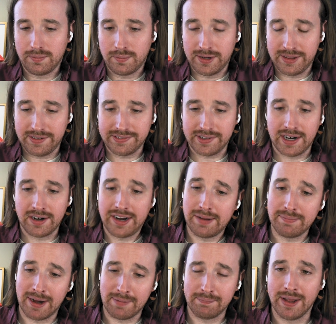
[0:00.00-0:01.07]
when this letter
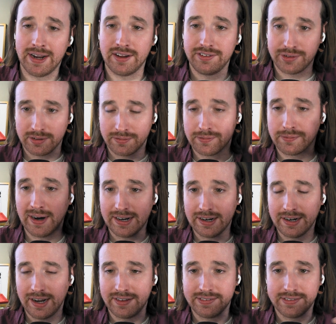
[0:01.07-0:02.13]
came up and i sort of
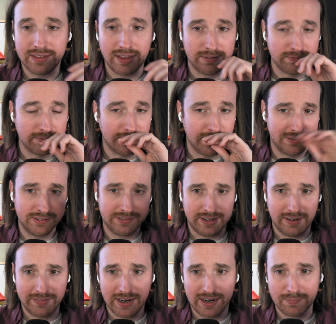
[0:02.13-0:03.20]
recognized that this is
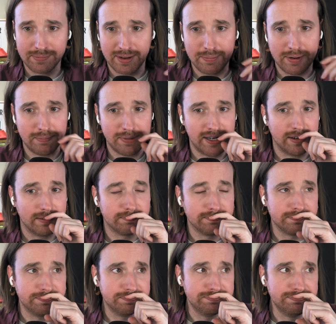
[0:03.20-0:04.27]
stuff that comes up in me
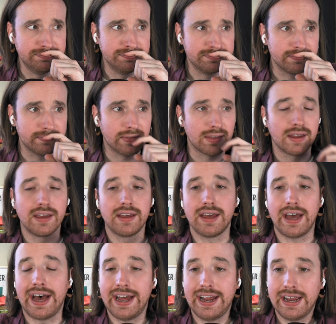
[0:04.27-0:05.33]

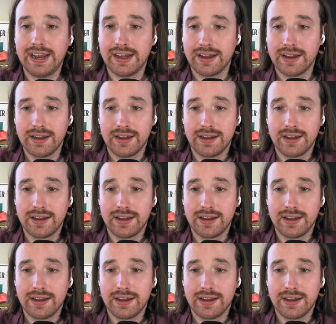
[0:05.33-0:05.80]
i